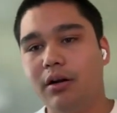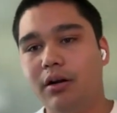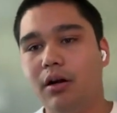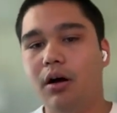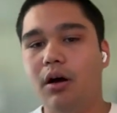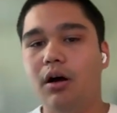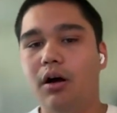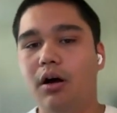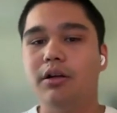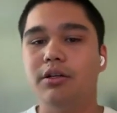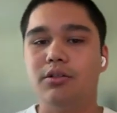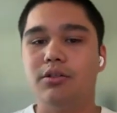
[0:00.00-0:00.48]

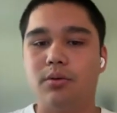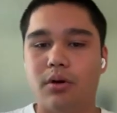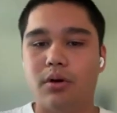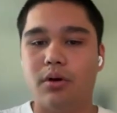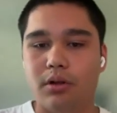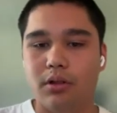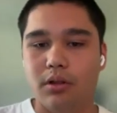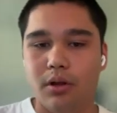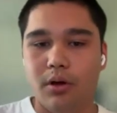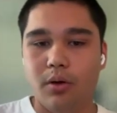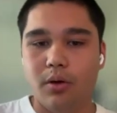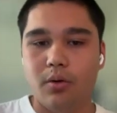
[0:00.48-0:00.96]
onto our
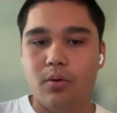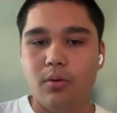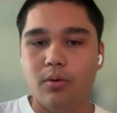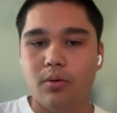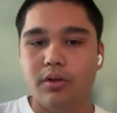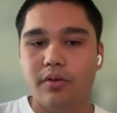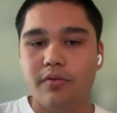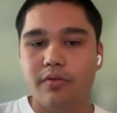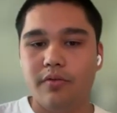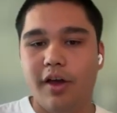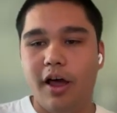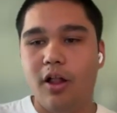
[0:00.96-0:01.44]
local
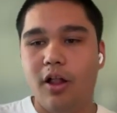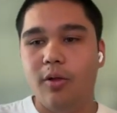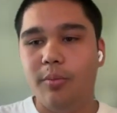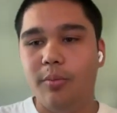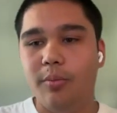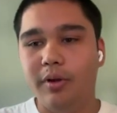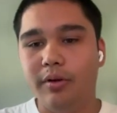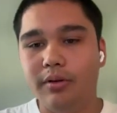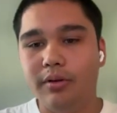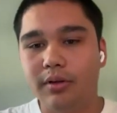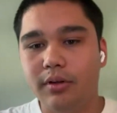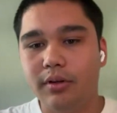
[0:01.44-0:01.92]

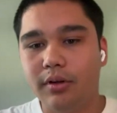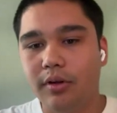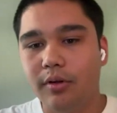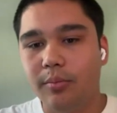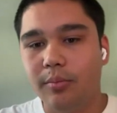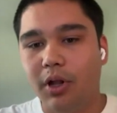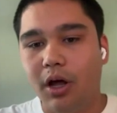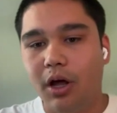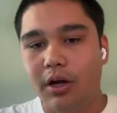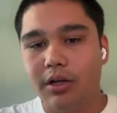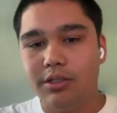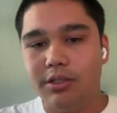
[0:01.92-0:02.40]
development
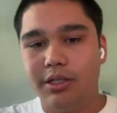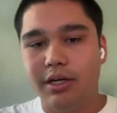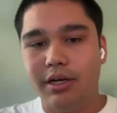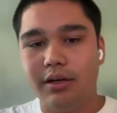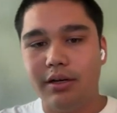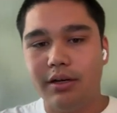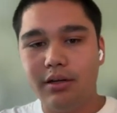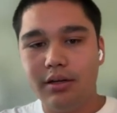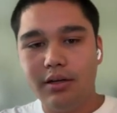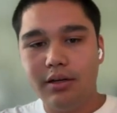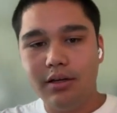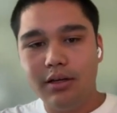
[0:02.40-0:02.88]
blockchain.